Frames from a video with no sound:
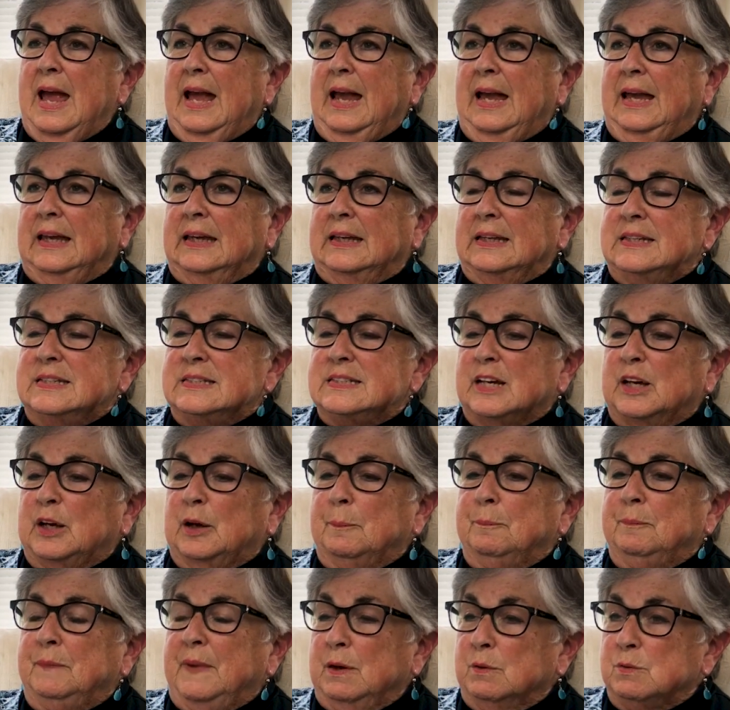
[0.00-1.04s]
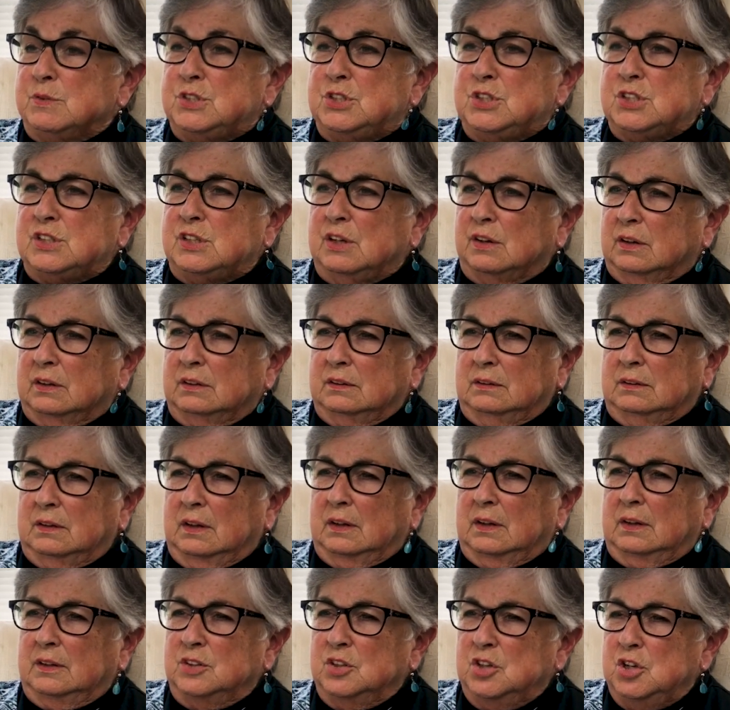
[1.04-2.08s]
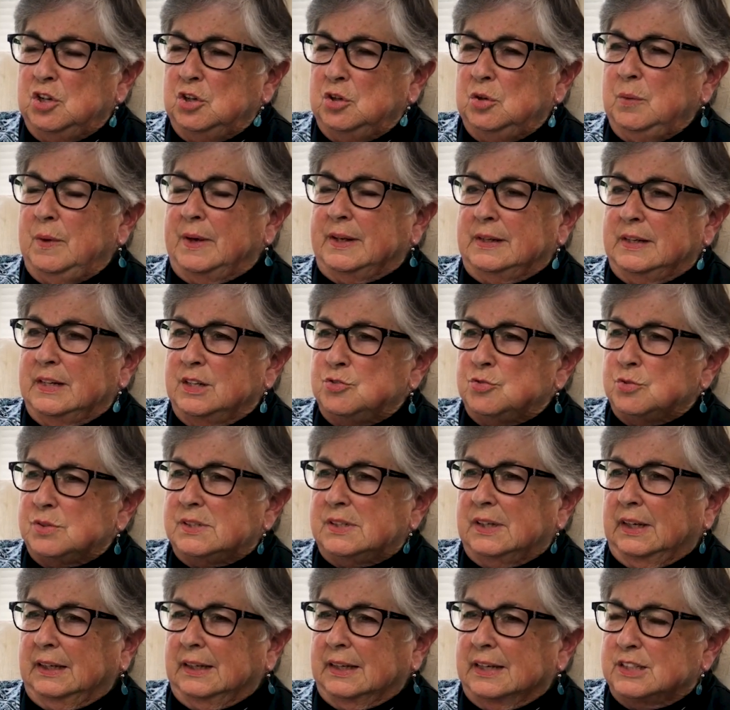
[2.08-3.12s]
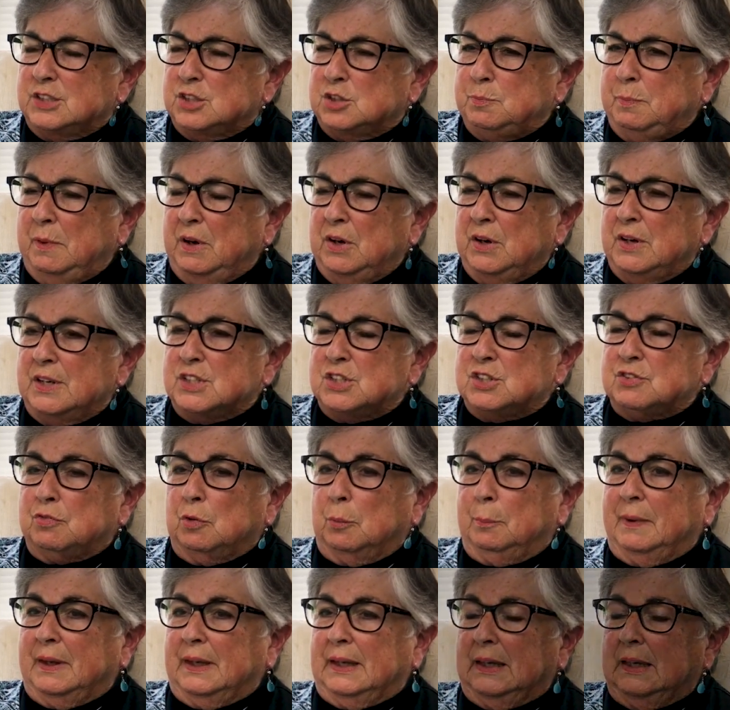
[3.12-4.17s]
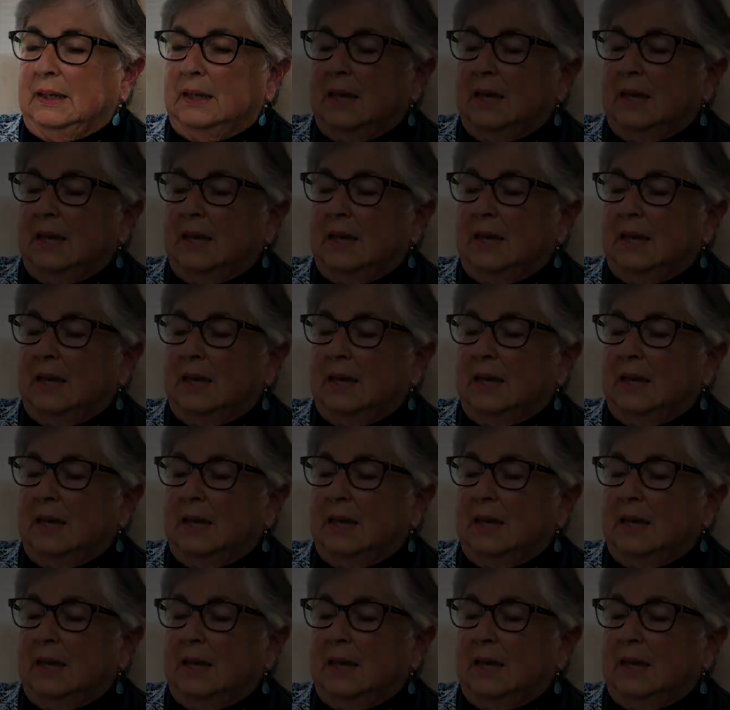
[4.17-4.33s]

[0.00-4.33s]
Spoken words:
and it was just a new and interesting experience for me.